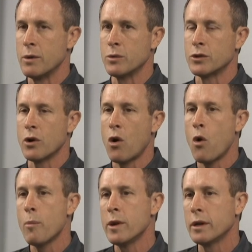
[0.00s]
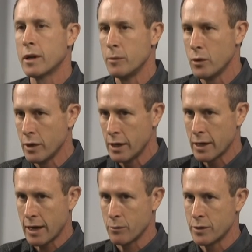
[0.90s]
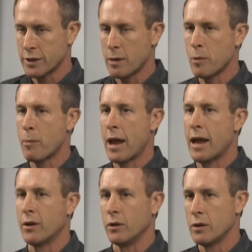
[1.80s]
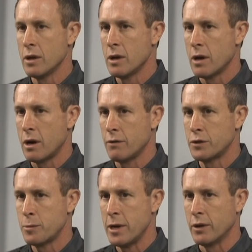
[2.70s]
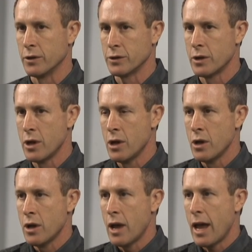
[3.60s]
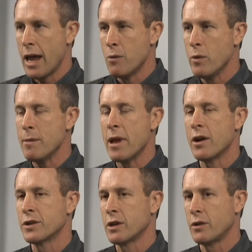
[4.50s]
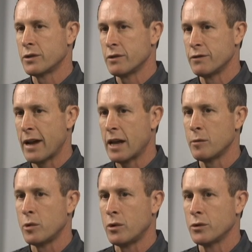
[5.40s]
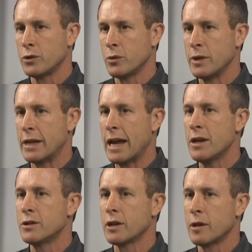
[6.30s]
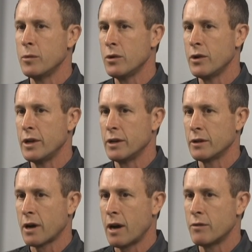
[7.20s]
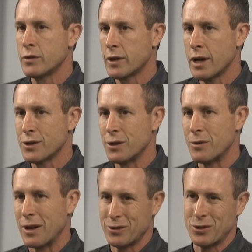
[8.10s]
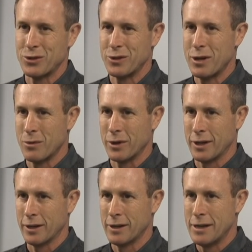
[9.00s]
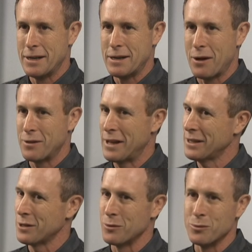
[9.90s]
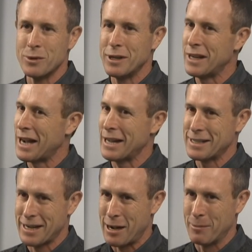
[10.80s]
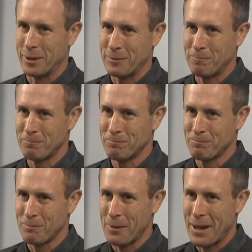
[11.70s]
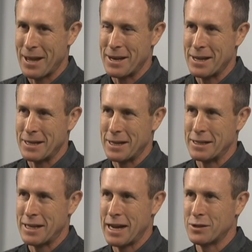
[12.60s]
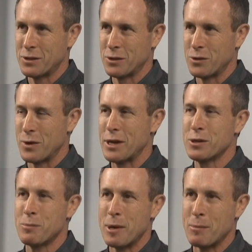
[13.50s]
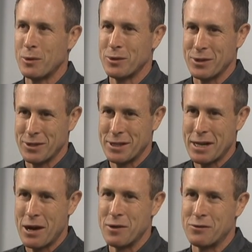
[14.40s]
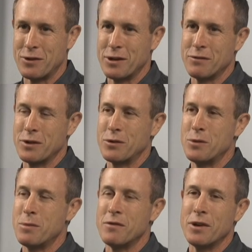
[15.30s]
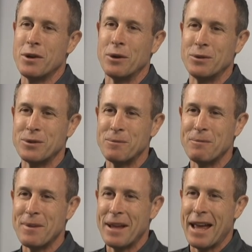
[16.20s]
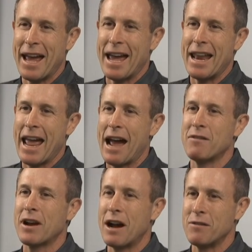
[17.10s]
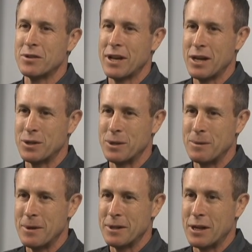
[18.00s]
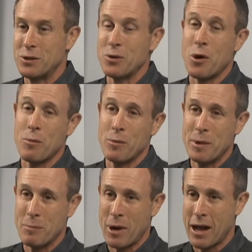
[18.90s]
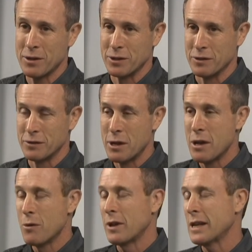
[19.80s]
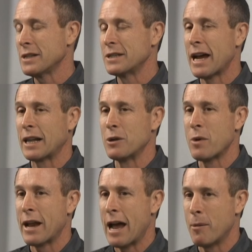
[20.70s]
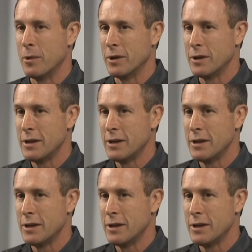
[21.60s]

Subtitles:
It was an open community night, and we set up a panel of speakers. And we made ourselves available to engage the community in conversation around social networking. Now, that's a really hot topic, and it takes courageous people to sit down in front of a group of unknowns and have a conversation that you hope will be positive. Well, that's exactly what happened.